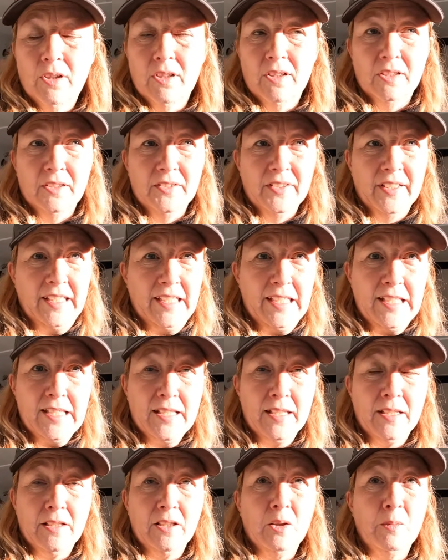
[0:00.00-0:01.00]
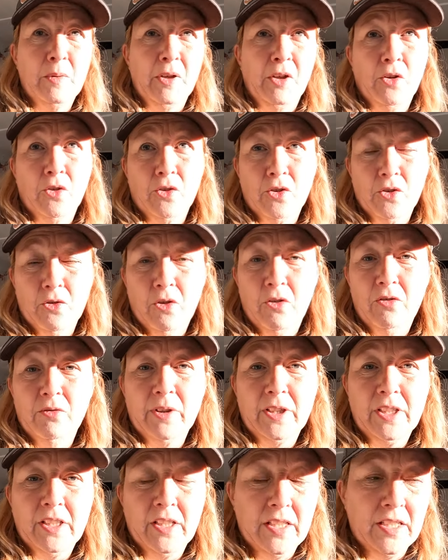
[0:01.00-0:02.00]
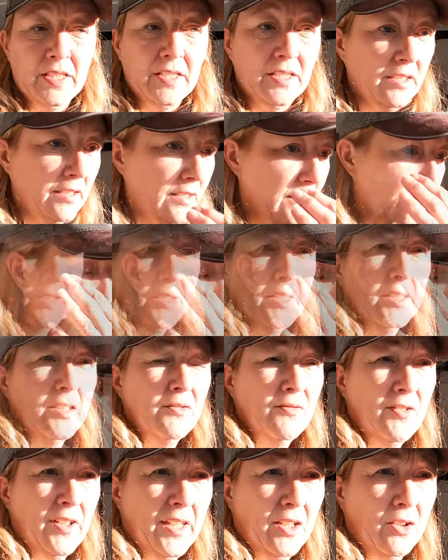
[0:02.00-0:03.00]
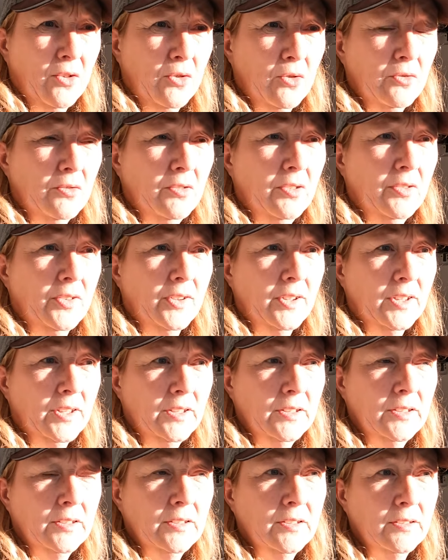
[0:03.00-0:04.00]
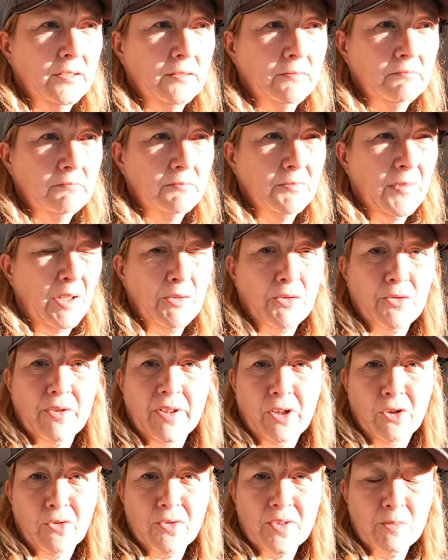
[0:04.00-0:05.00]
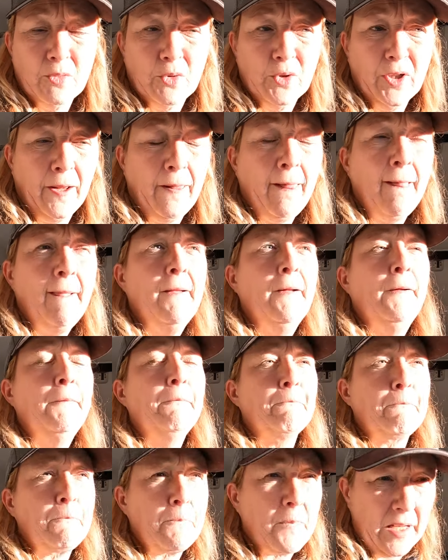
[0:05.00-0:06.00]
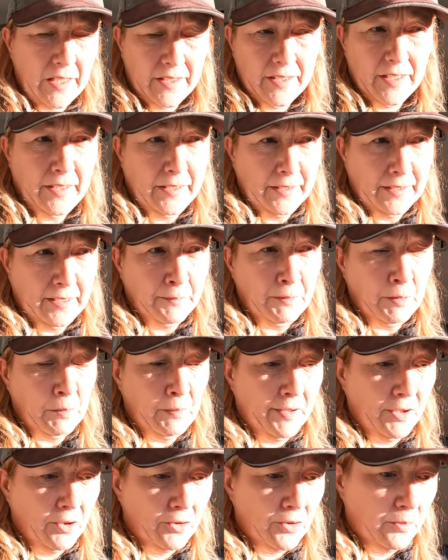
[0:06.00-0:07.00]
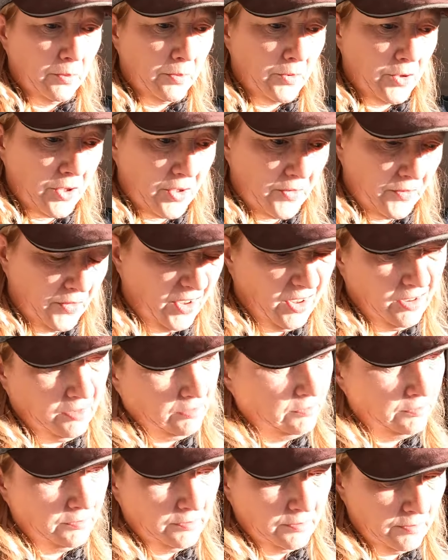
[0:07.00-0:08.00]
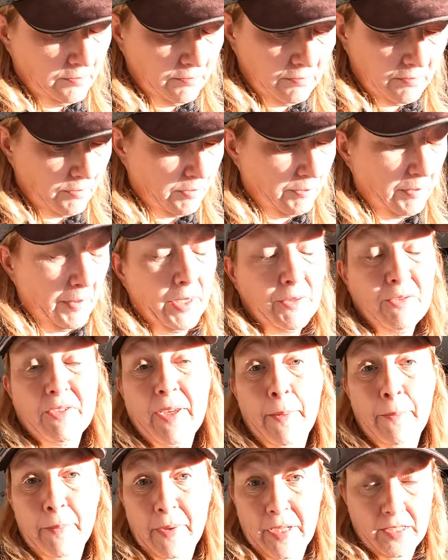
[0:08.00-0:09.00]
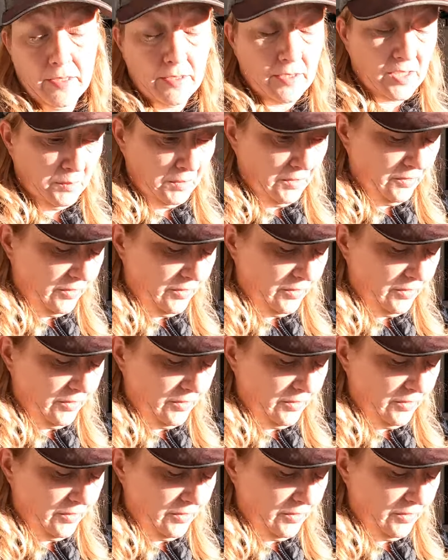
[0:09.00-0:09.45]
the heating coming on and off when you need it. But I did flick it on for about 3 o'clock this morning, and then again when we got up, just for about 10 minutes to be